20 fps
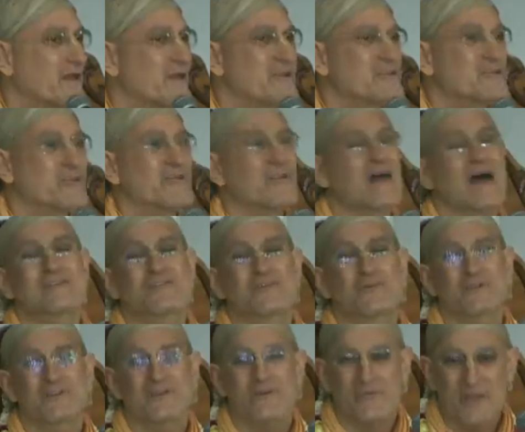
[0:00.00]
So that's
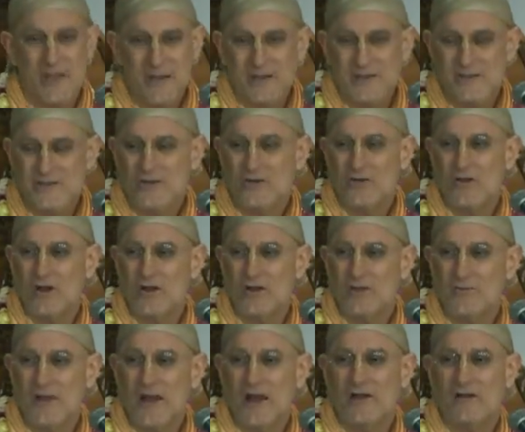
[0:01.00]
what the Vedas are all
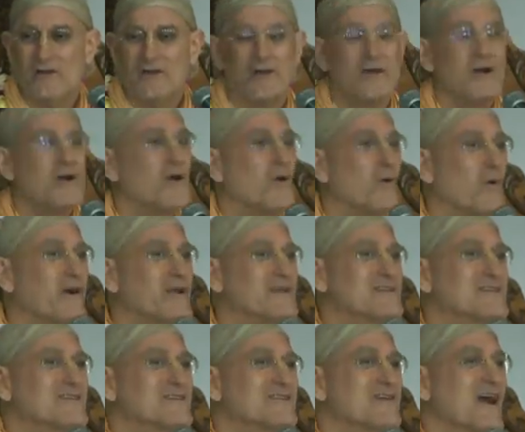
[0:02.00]
about. What
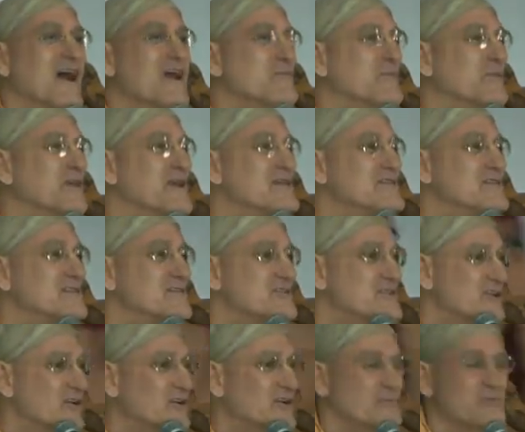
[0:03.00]
is the time, place, and
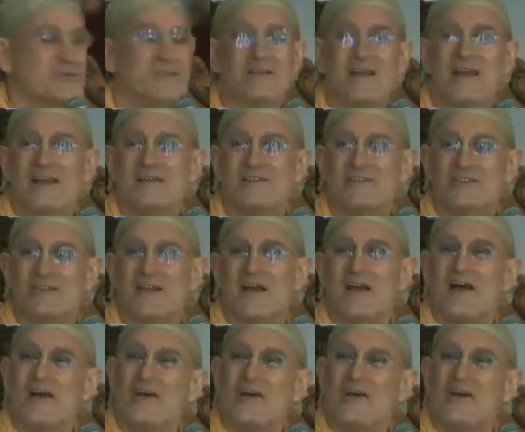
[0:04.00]
circumstance?